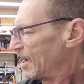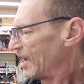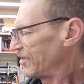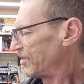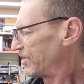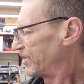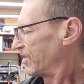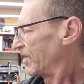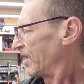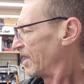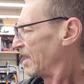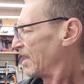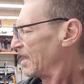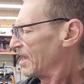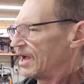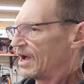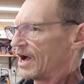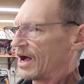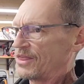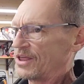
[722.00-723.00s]
I
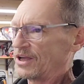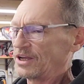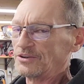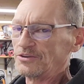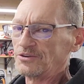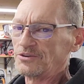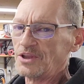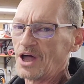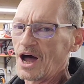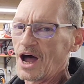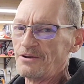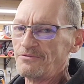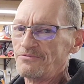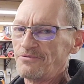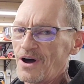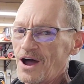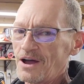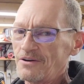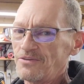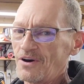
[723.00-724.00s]
think it's
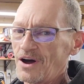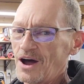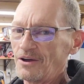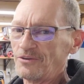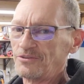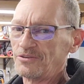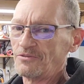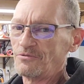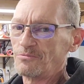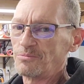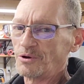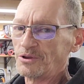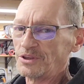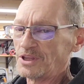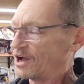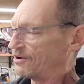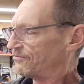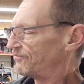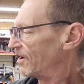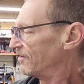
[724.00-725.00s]
955.
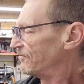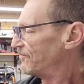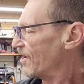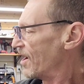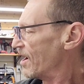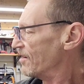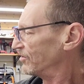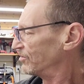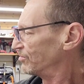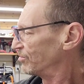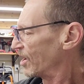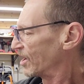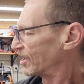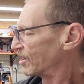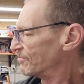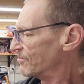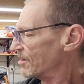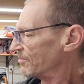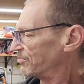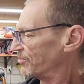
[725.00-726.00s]
7.955 is what I
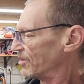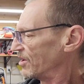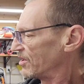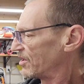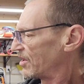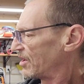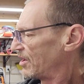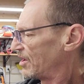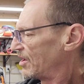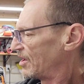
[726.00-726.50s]
come up with.